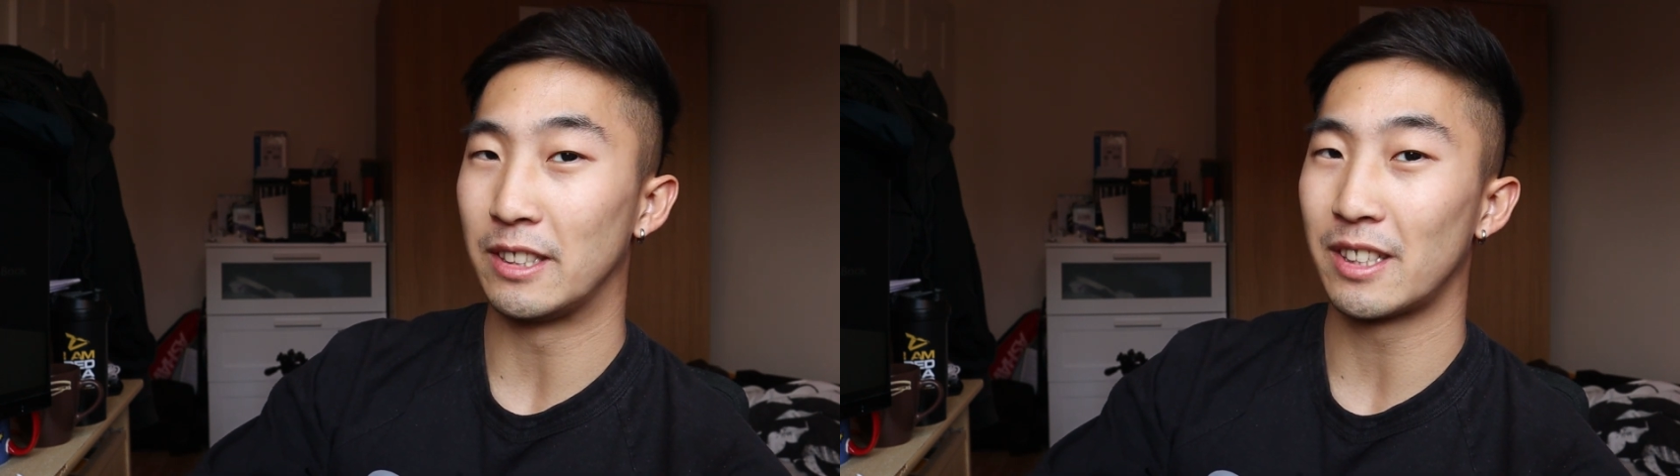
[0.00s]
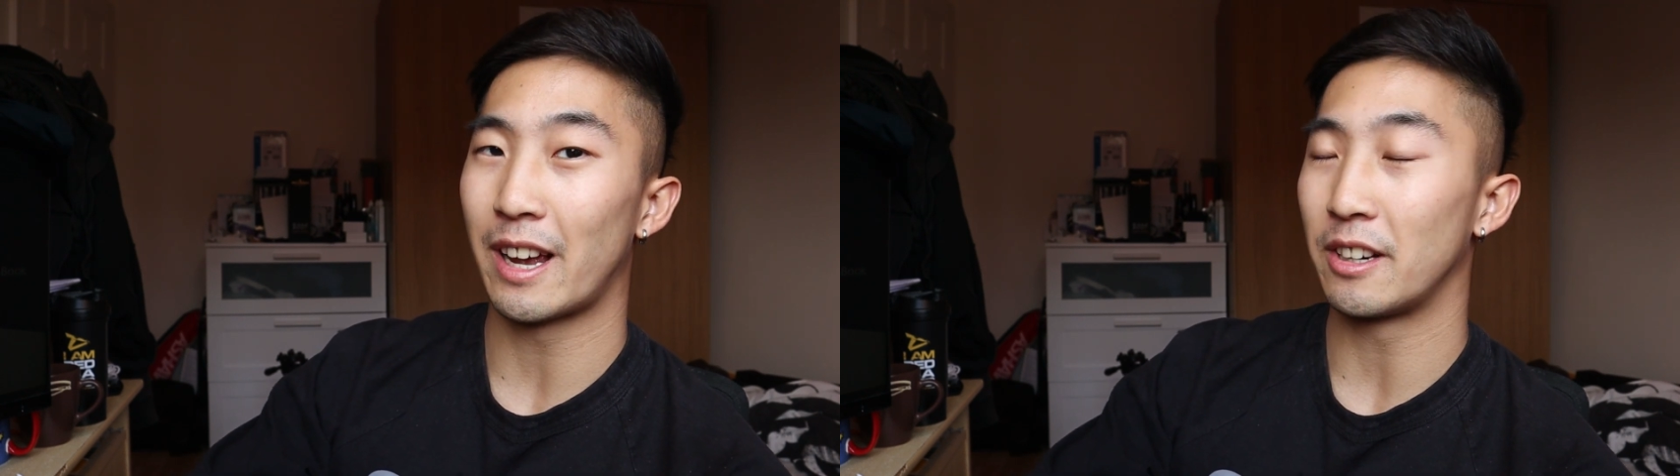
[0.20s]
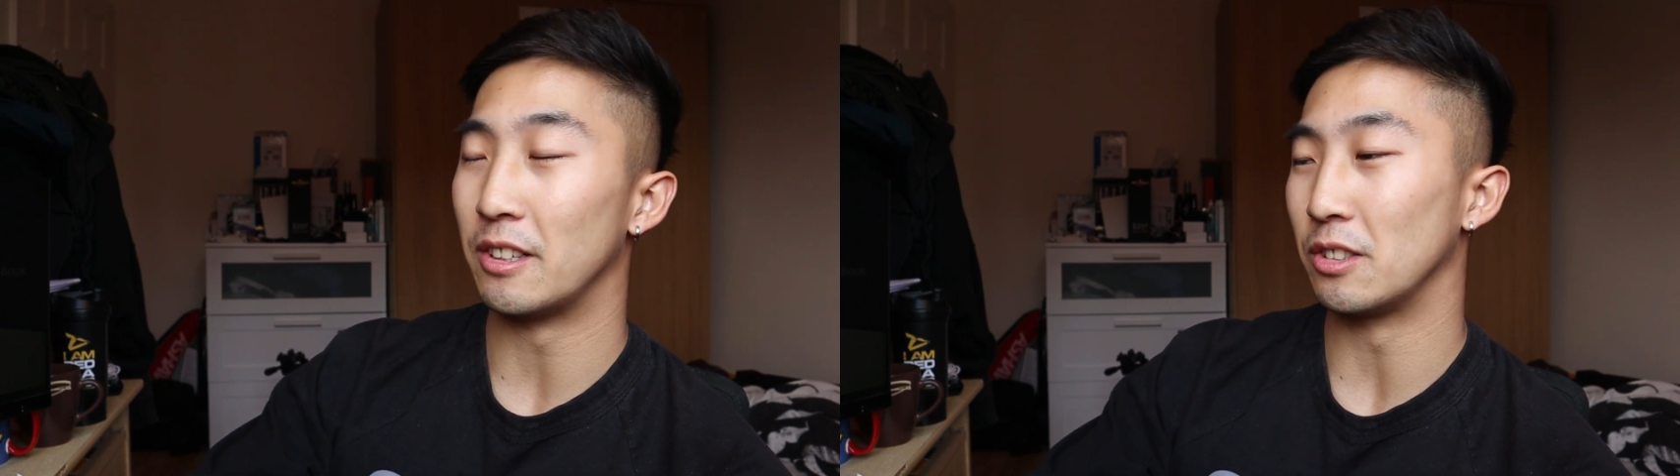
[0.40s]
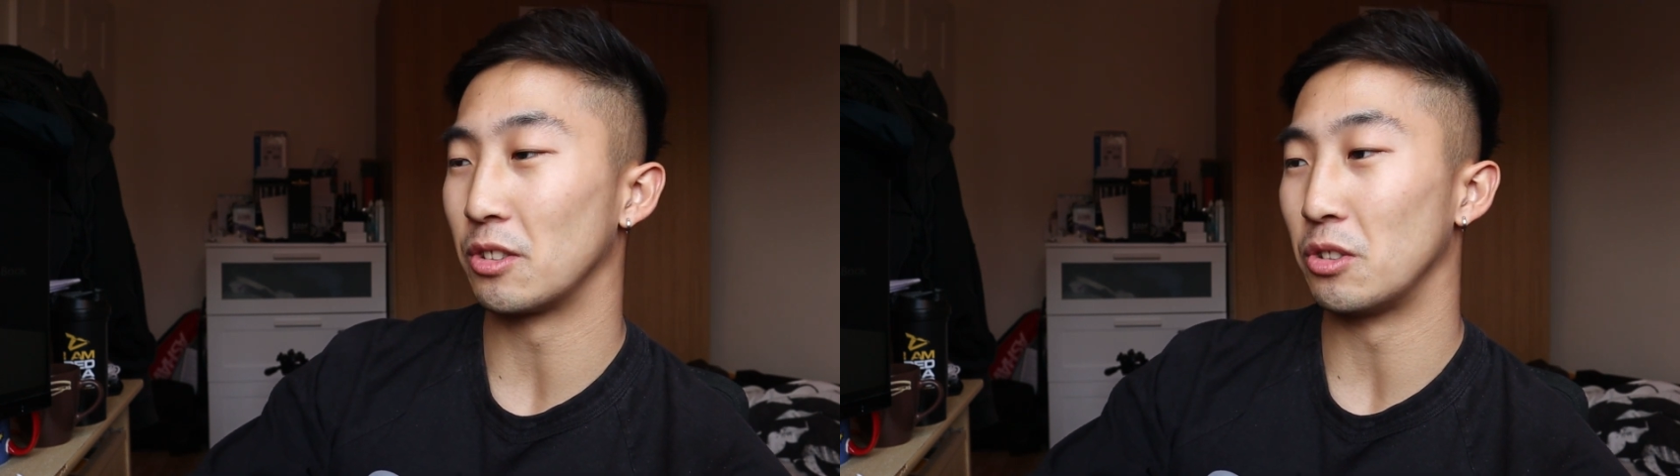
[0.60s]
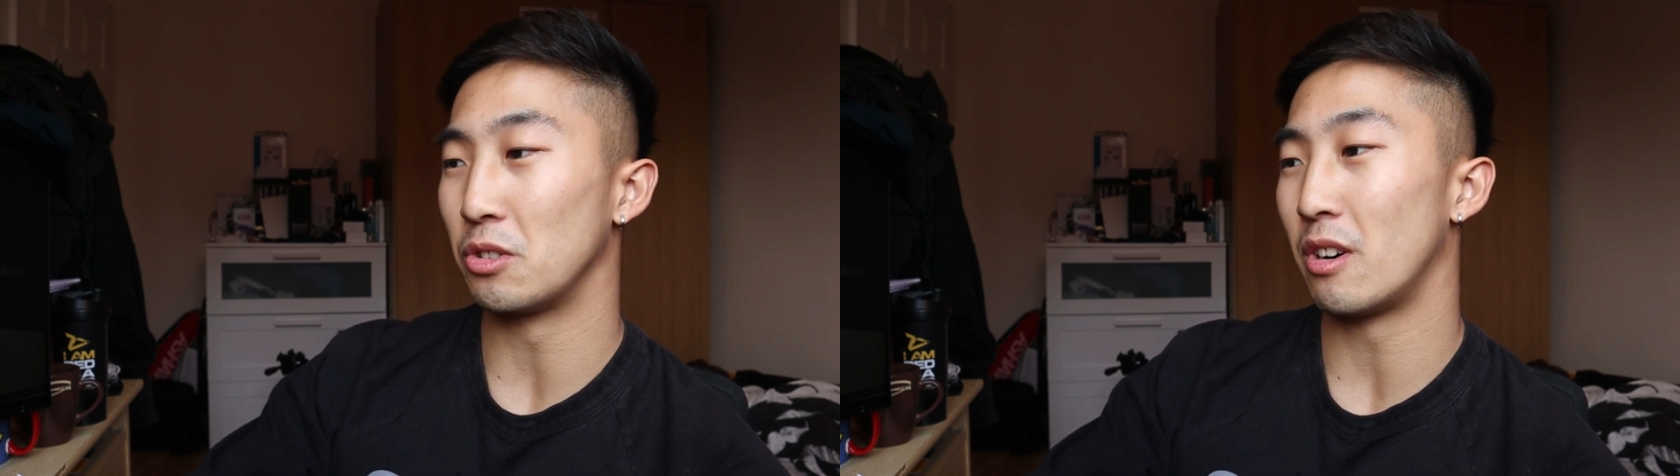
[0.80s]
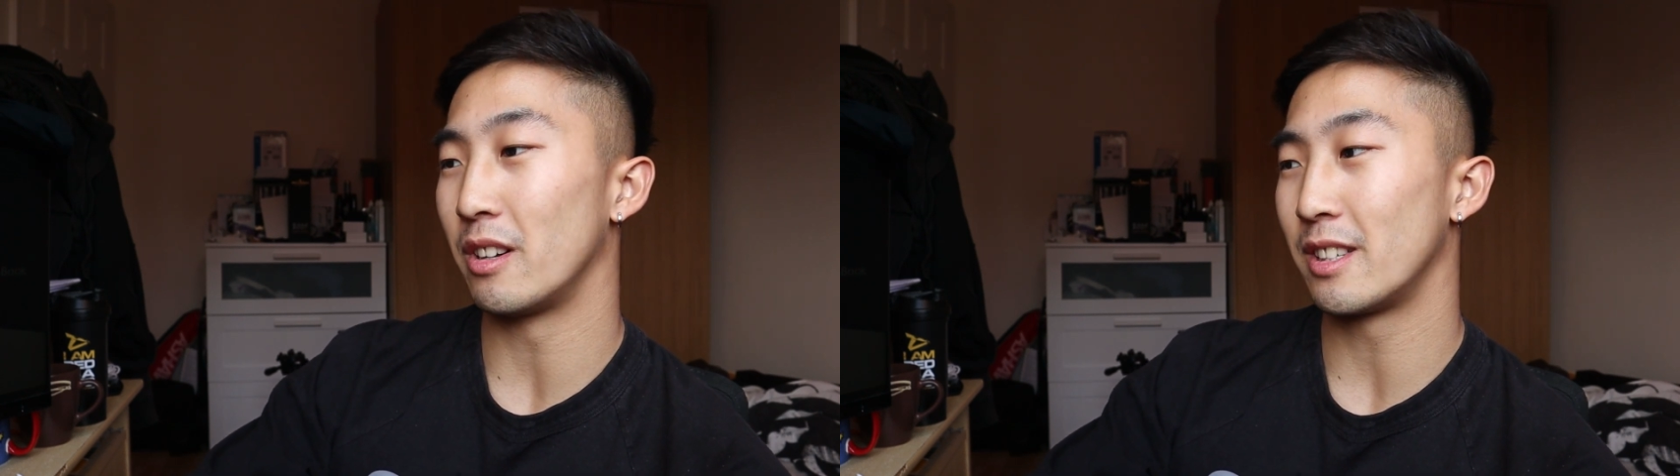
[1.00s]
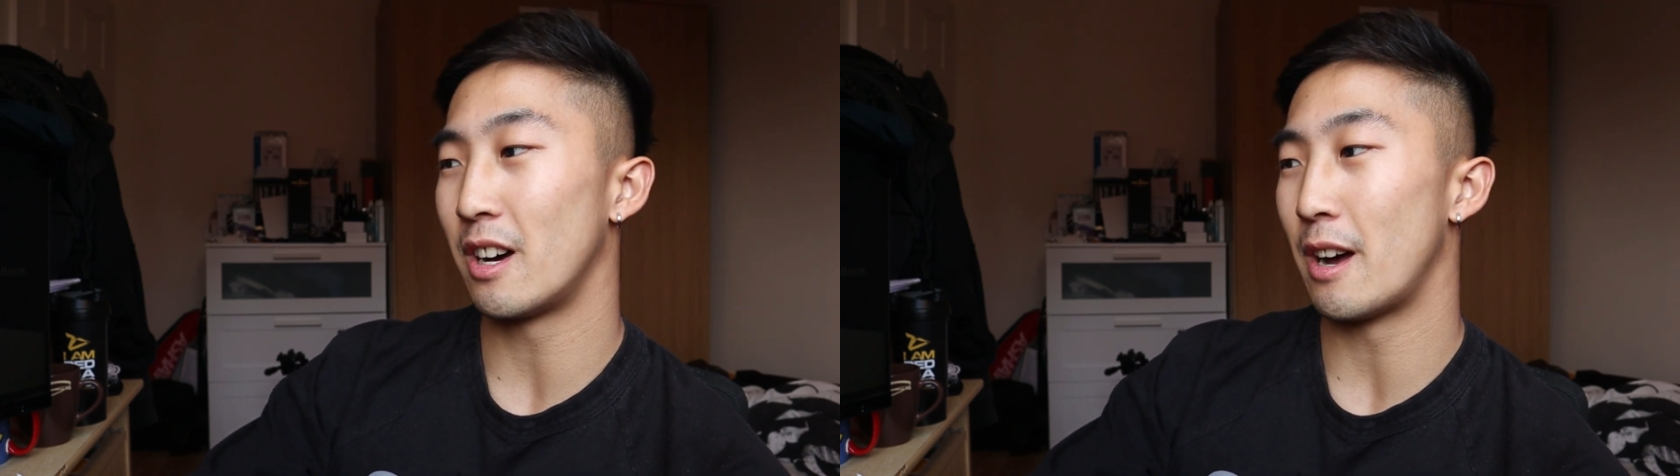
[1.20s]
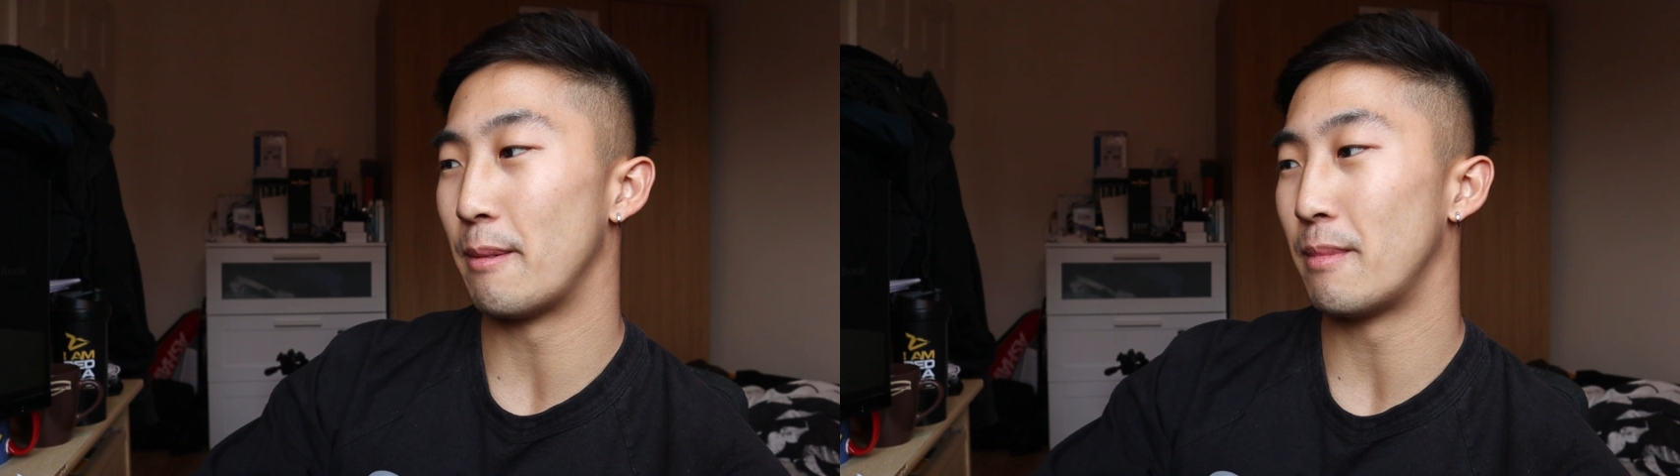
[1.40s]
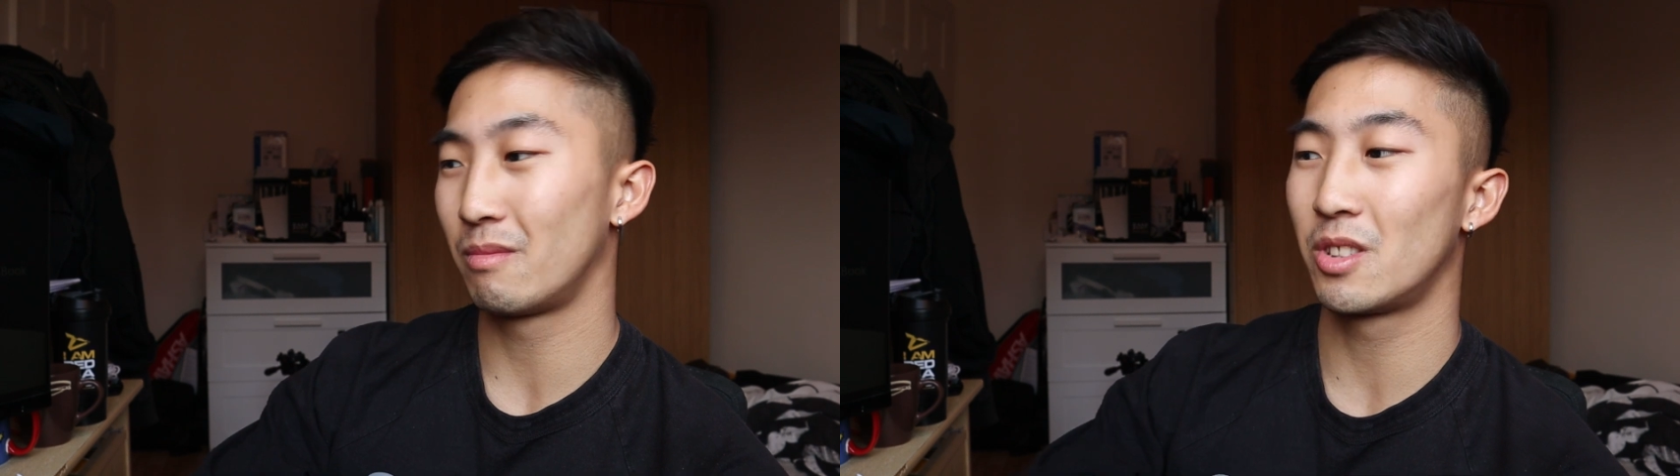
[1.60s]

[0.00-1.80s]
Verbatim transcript: seconds onto our time.